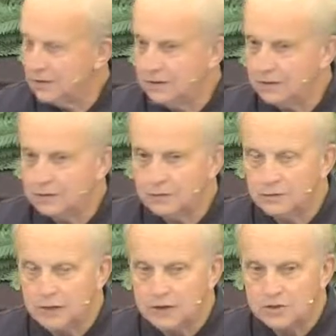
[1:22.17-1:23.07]

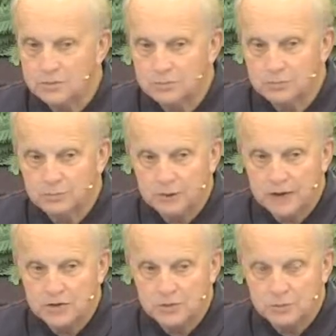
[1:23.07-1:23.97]
Evangelists,
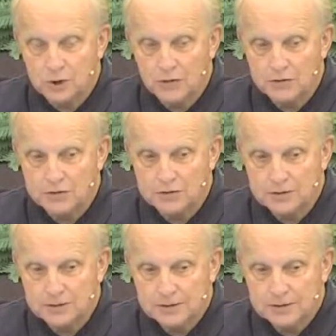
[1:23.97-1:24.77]
pastors, prophets,